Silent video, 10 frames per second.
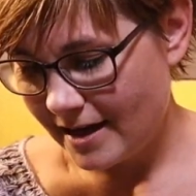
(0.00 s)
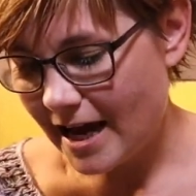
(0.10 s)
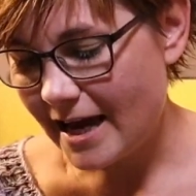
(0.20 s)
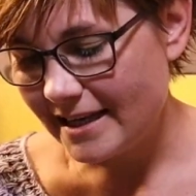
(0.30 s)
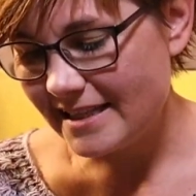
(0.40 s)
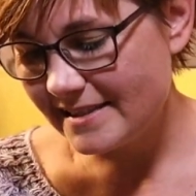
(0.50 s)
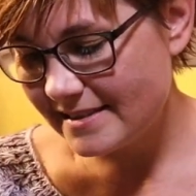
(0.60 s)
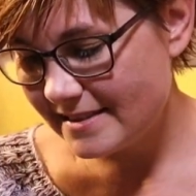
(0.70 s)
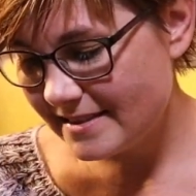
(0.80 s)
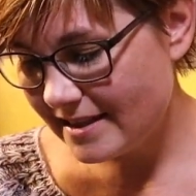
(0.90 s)
And
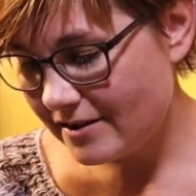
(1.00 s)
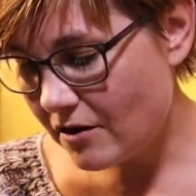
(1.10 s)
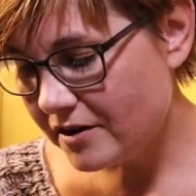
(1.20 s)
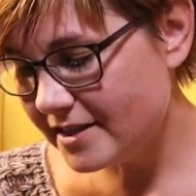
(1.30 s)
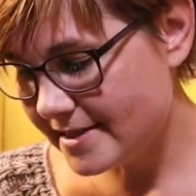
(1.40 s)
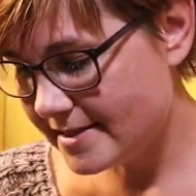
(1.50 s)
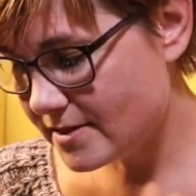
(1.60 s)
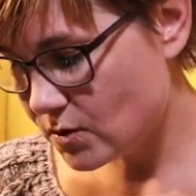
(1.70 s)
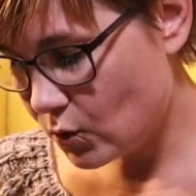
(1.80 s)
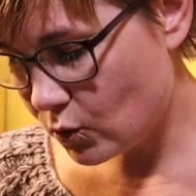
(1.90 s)
the yarn is
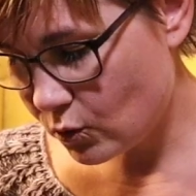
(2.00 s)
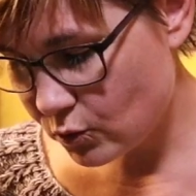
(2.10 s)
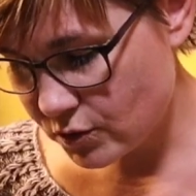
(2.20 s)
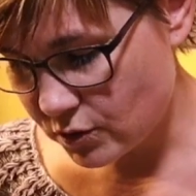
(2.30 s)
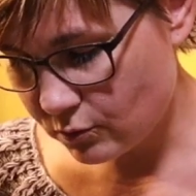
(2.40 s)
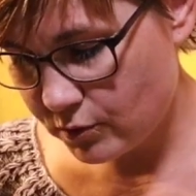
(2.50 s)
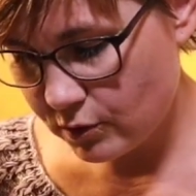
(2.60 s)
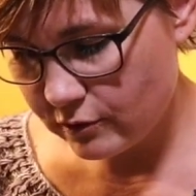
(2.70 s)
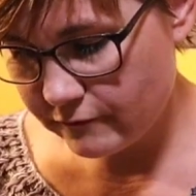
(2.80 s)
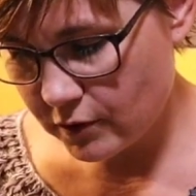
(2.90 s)
so
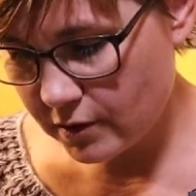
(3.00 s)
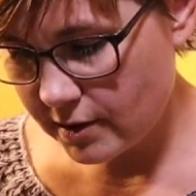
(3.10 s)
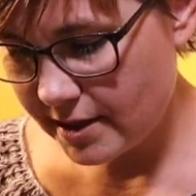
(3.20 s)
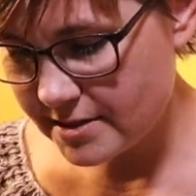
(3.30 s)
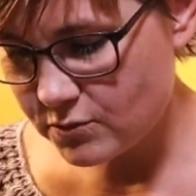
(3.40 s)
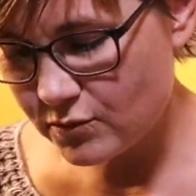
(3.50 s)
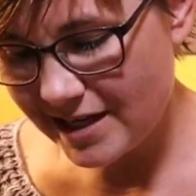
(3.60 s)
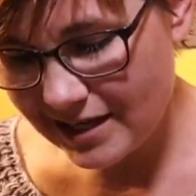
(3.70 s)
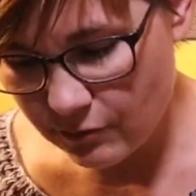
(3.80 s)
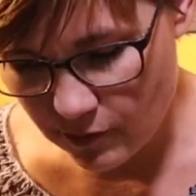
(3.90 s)
beautiful. It's
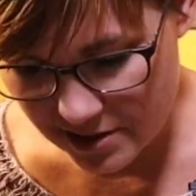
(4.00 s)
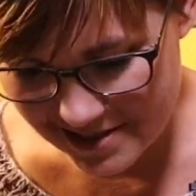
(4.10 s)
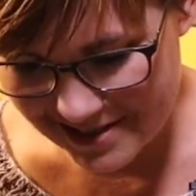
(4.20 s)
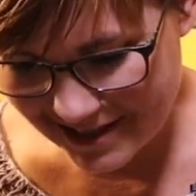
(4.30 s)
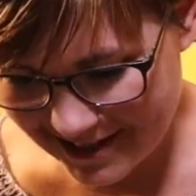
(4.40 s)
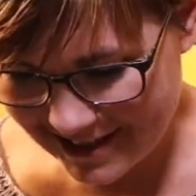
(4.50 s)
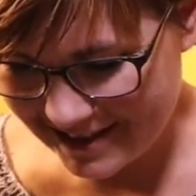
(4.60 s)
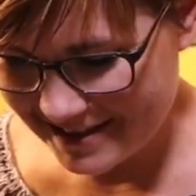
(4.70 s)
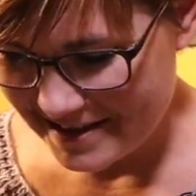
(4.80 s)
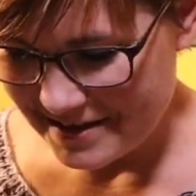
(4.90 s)
really rustic,
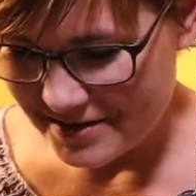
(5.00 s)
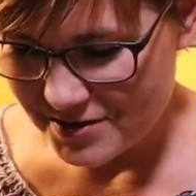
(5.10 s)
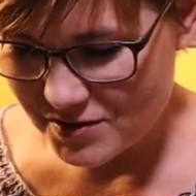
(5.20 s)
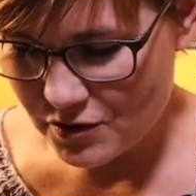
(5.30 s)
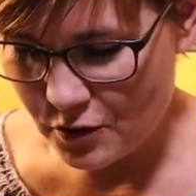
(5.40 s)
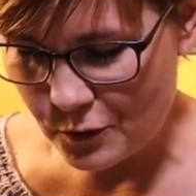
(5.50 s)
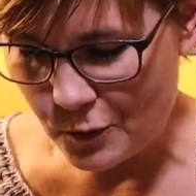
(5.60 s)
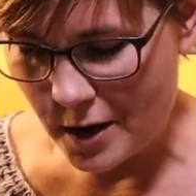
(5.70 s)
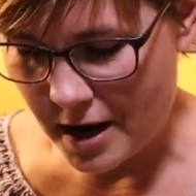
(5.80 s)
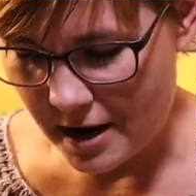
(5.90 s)
so